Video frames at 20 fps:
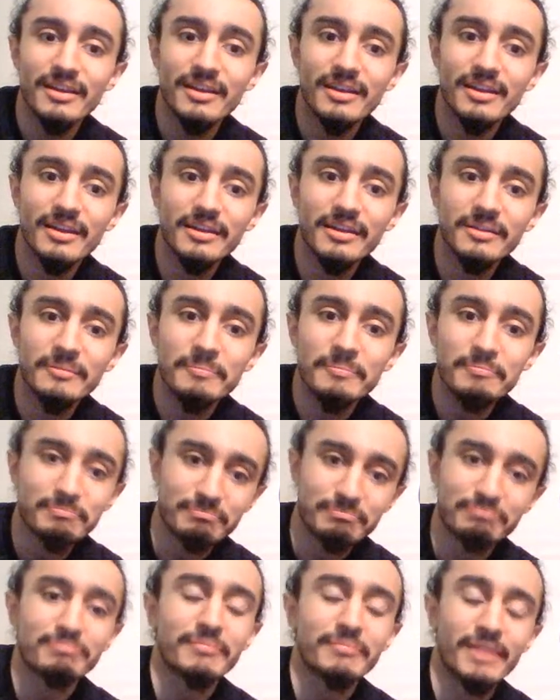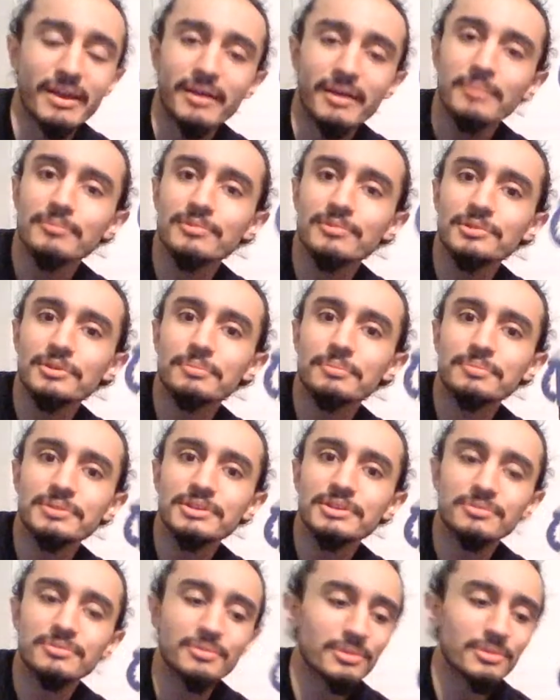And I'm really
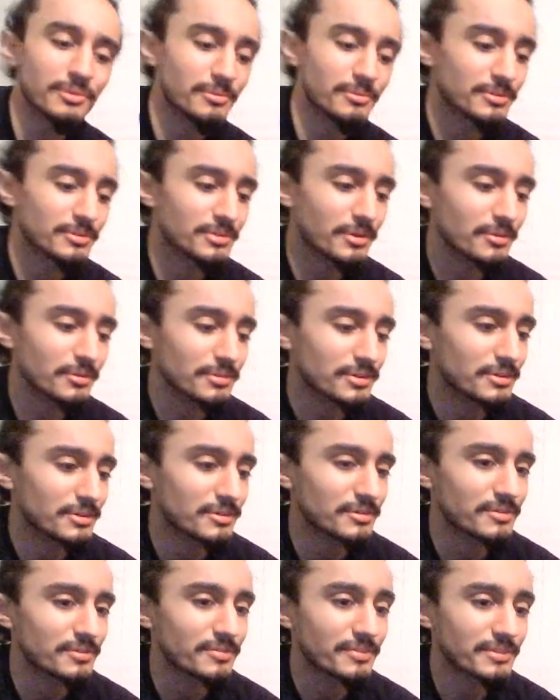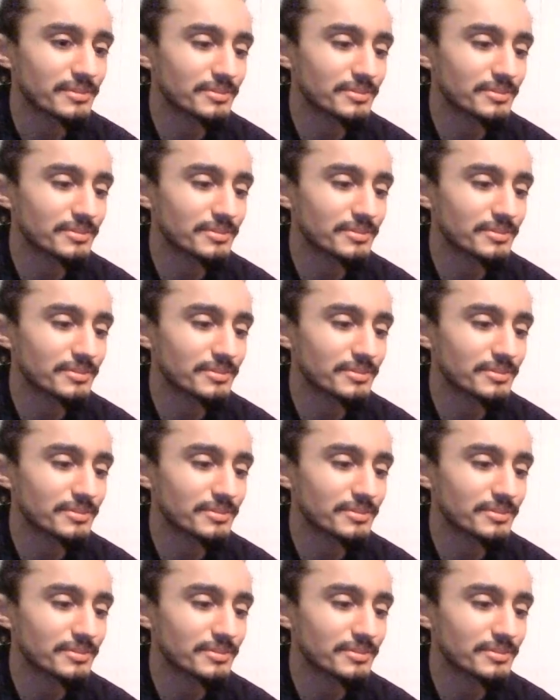pleased with the result here.